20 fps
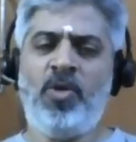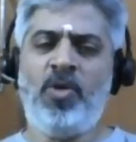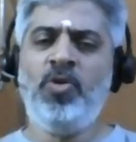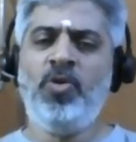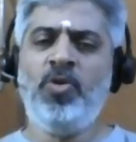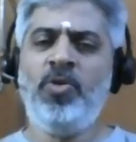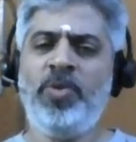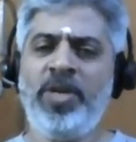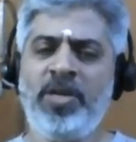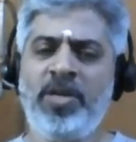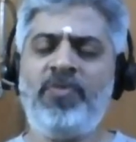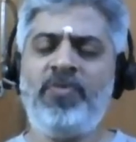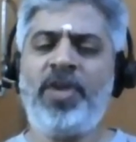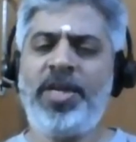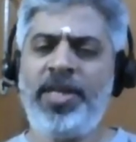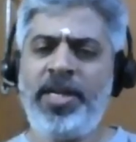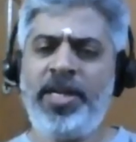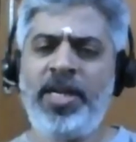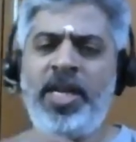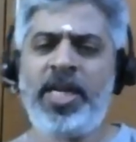do we
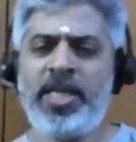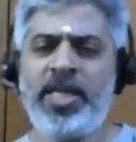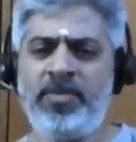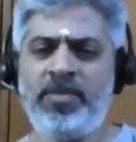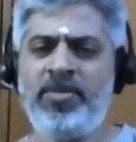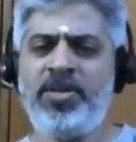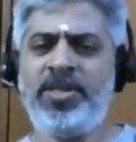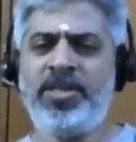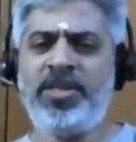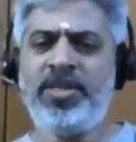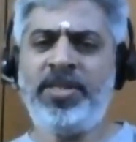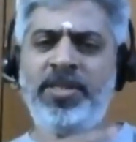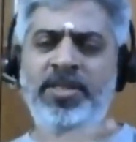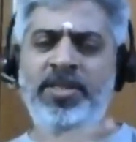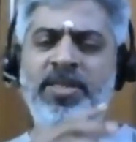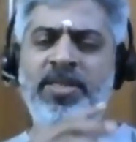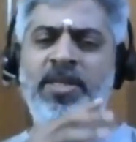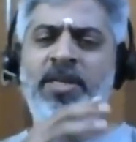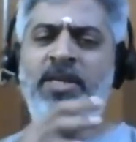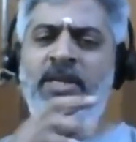define enlightenment here
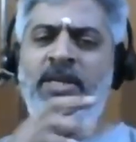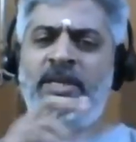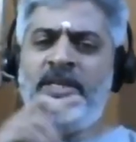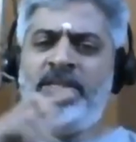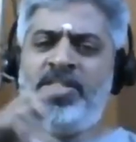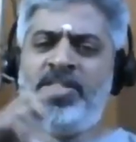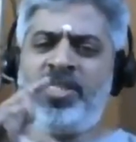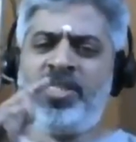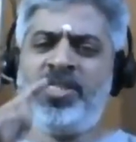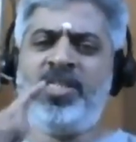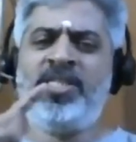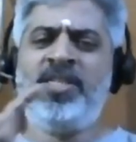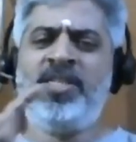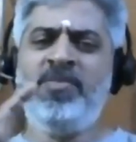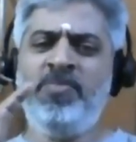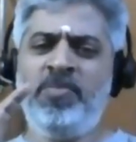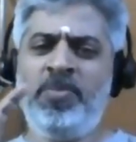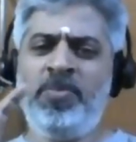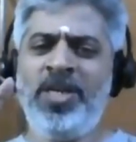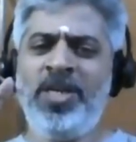is just a
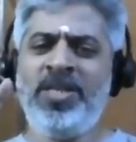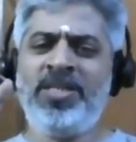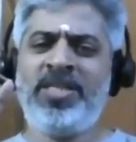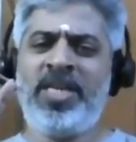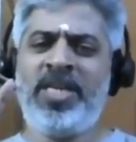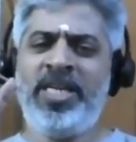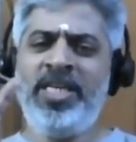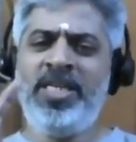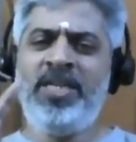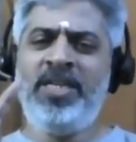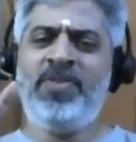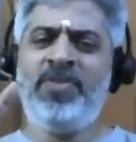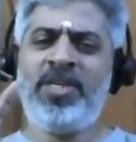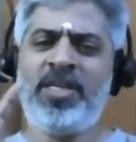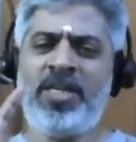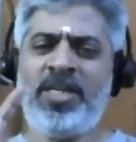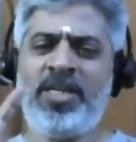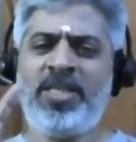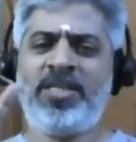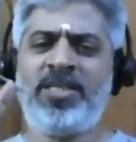simple scientific
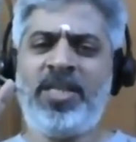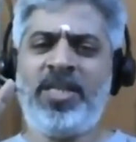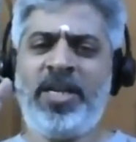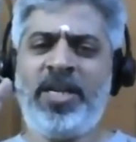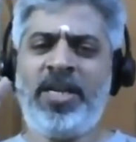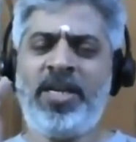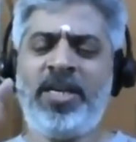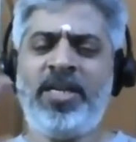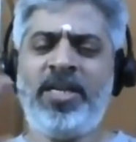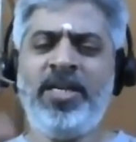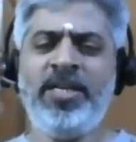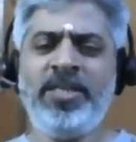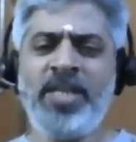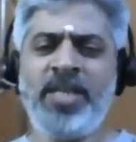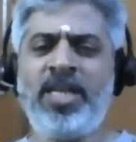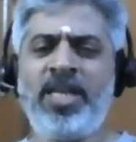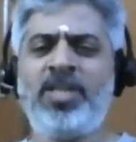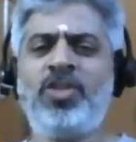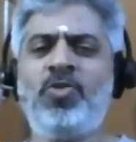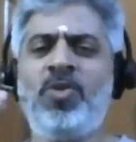understanding, an
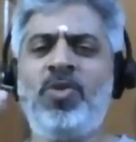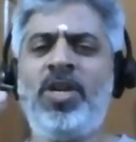intellectual